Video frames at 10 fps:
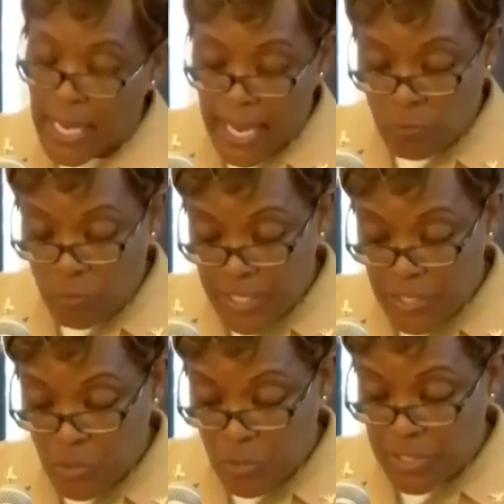and
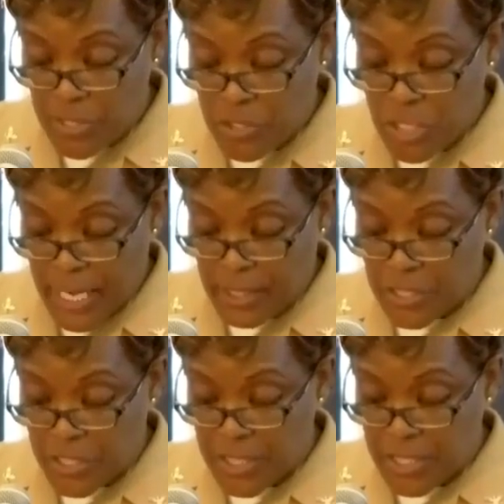resource
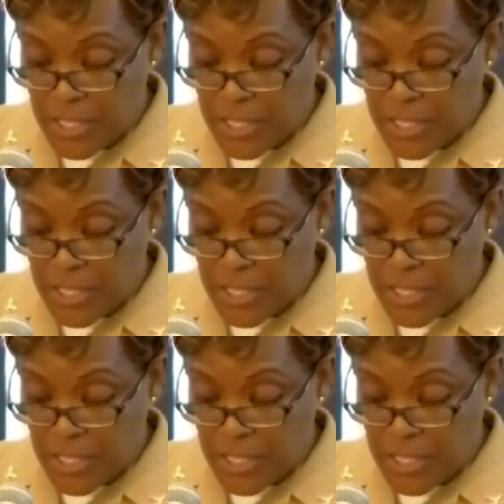challenges.